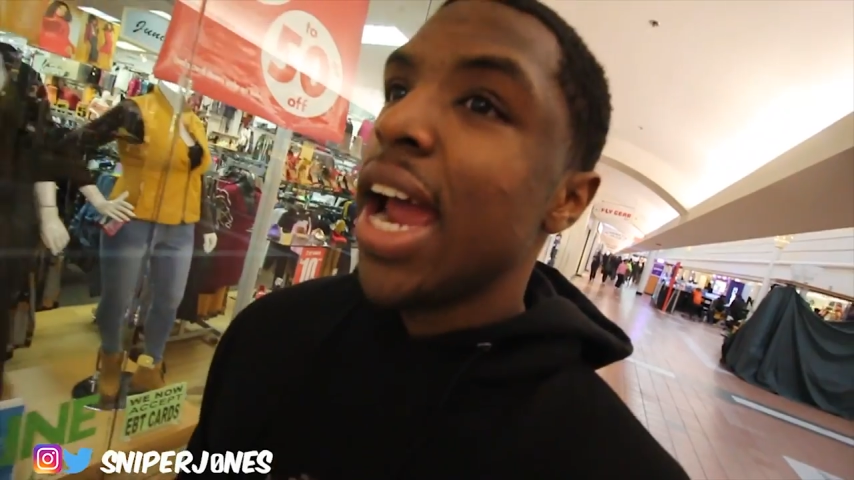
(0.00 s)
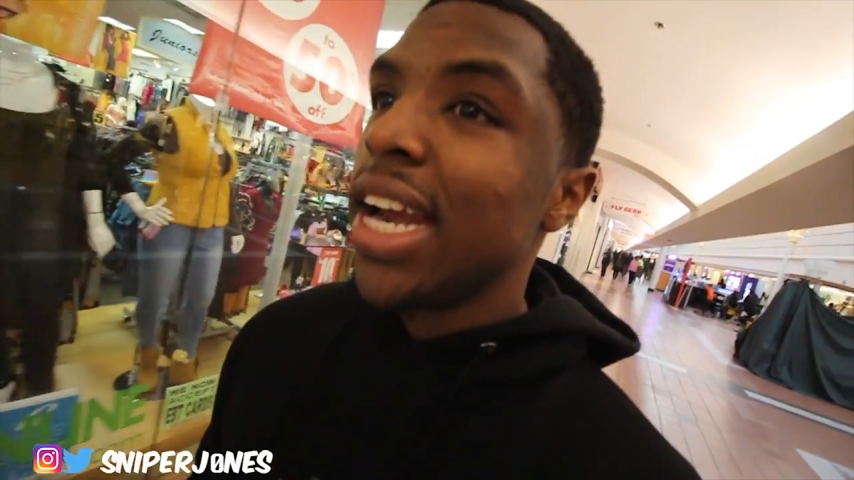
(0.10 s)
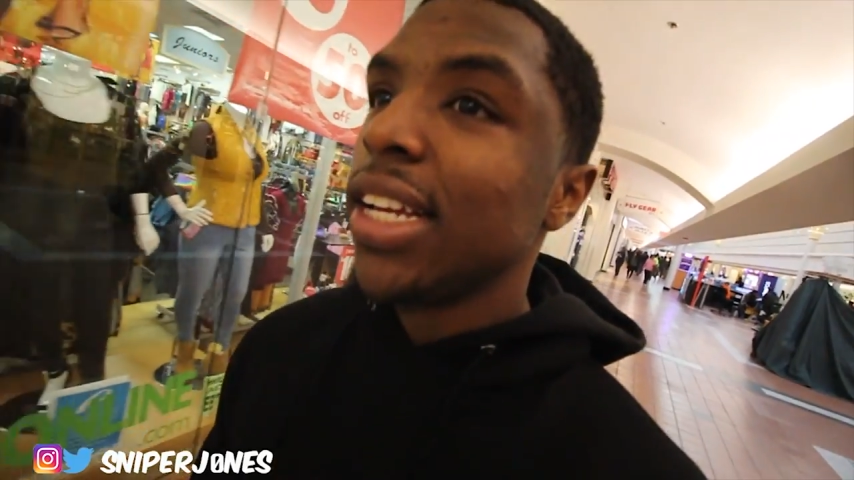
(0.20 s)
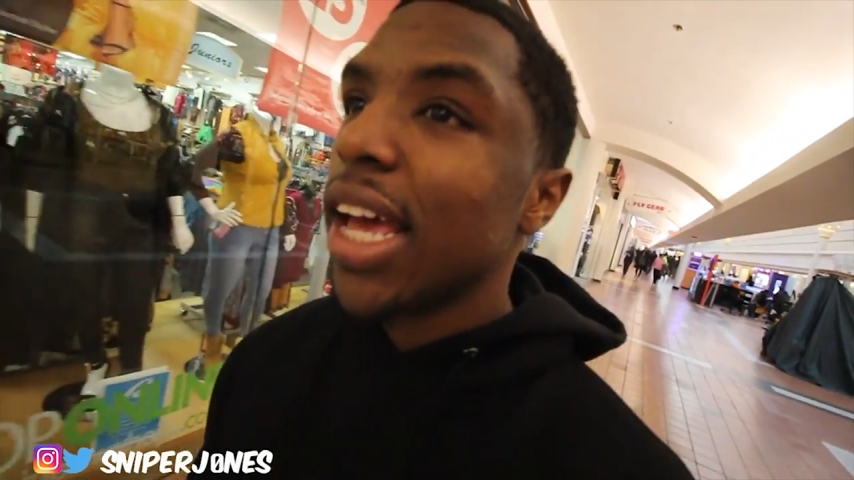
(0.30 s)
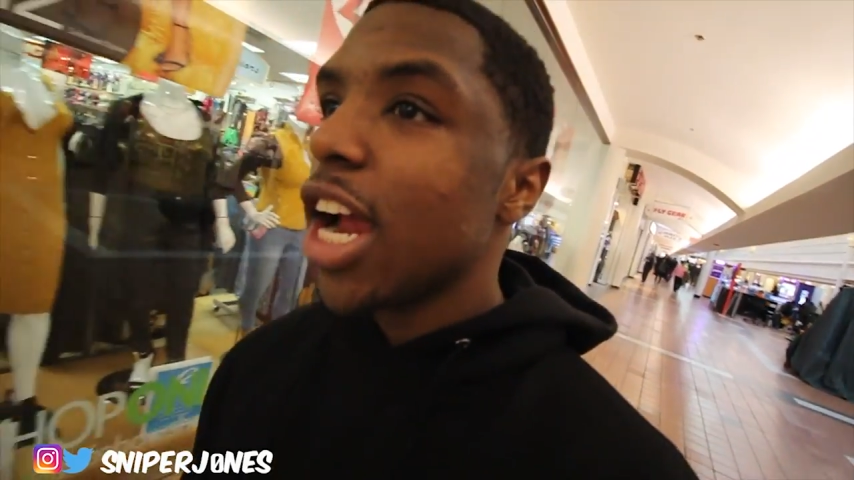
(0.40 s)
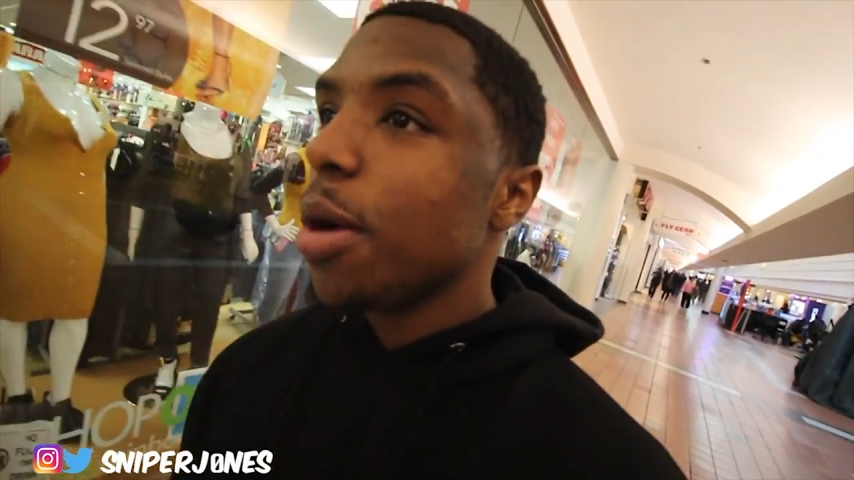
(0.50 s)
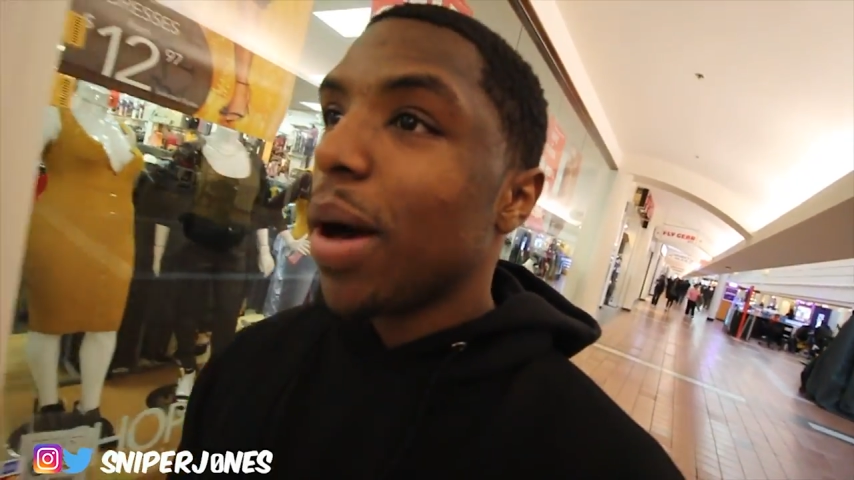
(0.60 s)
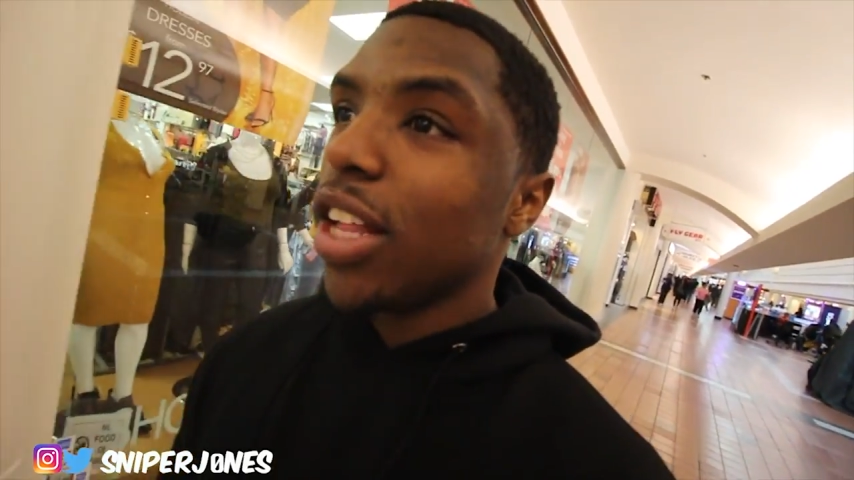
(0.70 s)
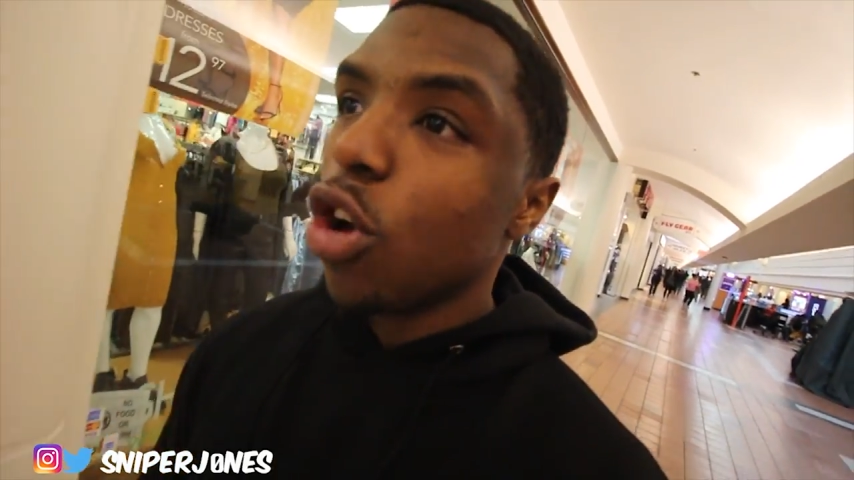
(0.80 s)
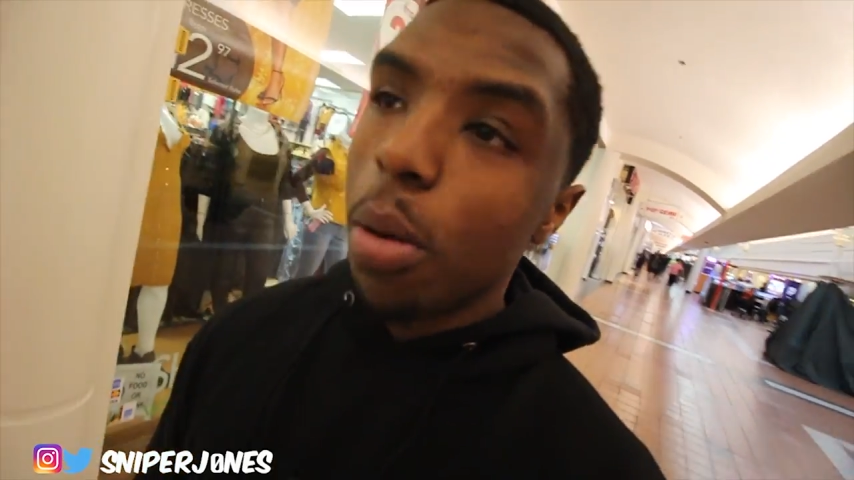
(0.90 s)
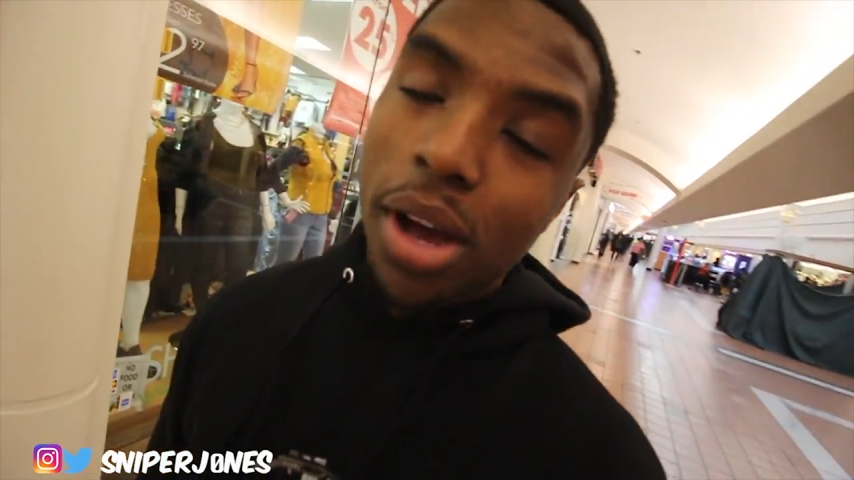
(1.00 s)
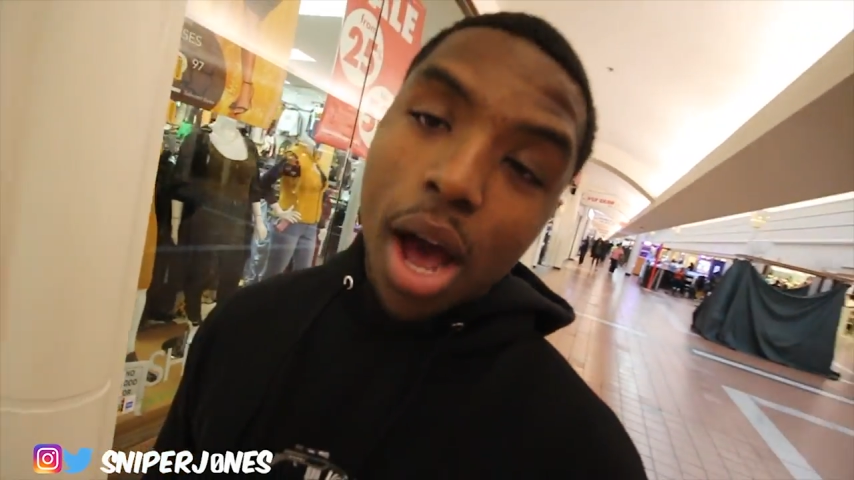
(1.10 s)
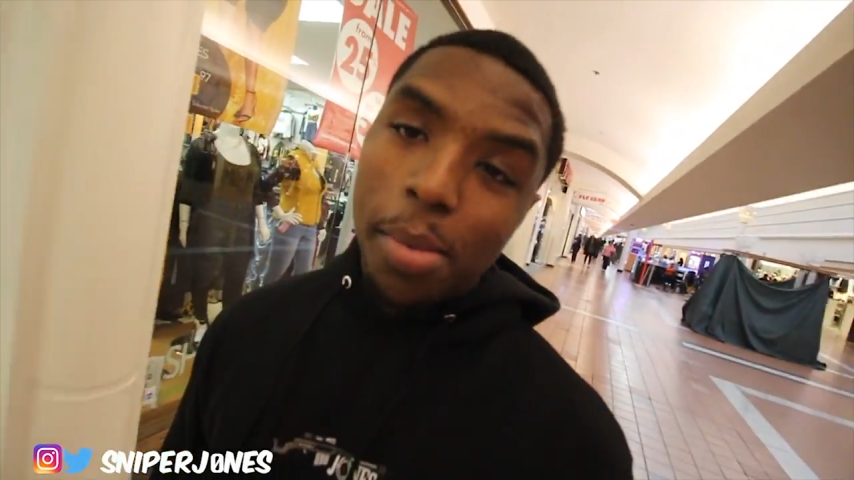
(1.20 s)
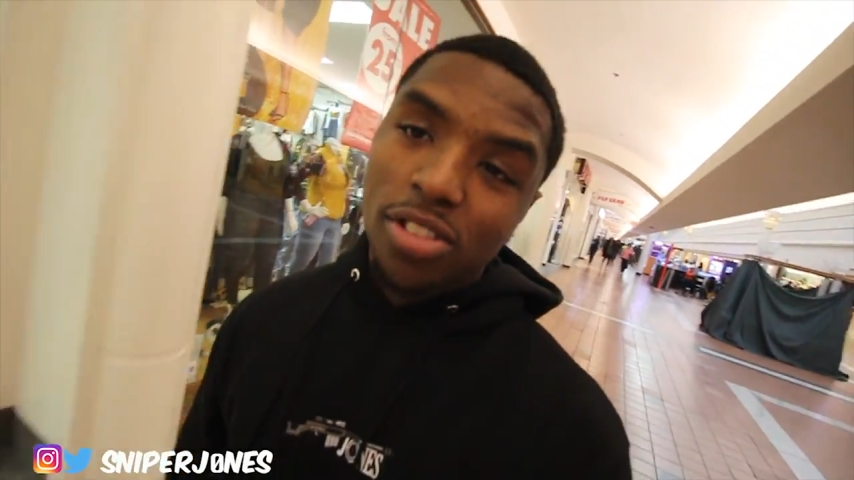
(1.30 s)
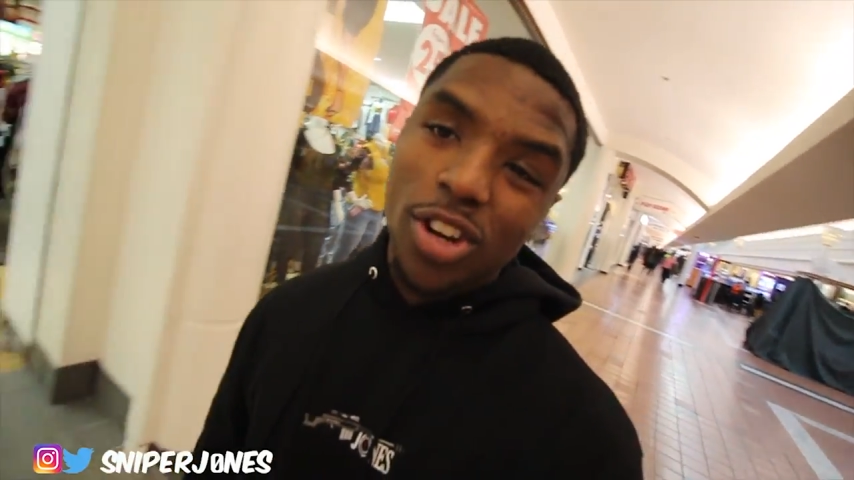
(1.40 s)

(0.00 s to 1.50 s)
And he let everybody know I'm coming,